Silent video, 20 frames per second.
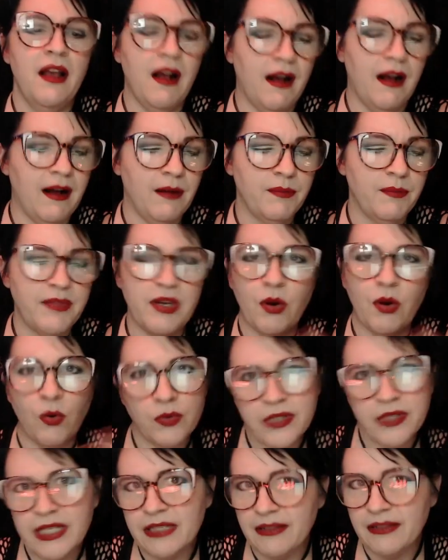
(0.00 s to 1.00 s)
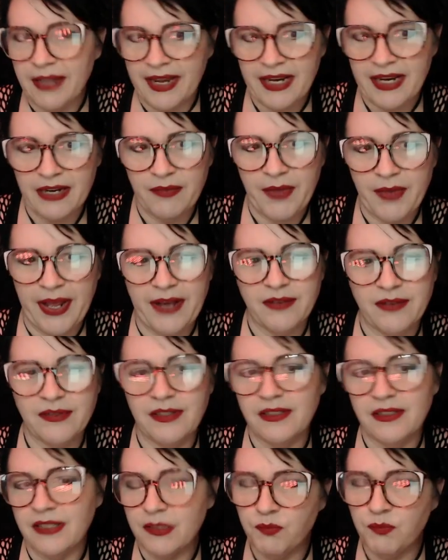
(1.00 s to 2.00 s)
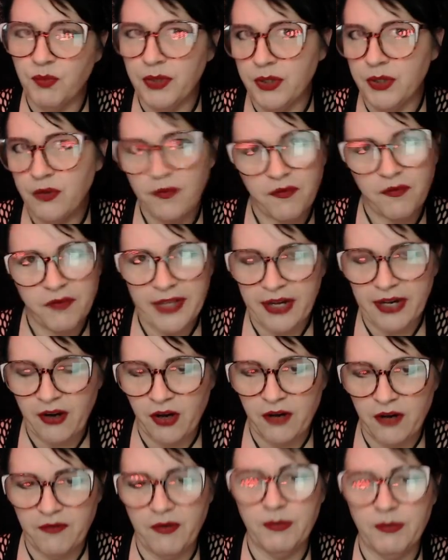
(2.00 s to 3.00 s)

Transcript: The only light in the house is this blue flicker from,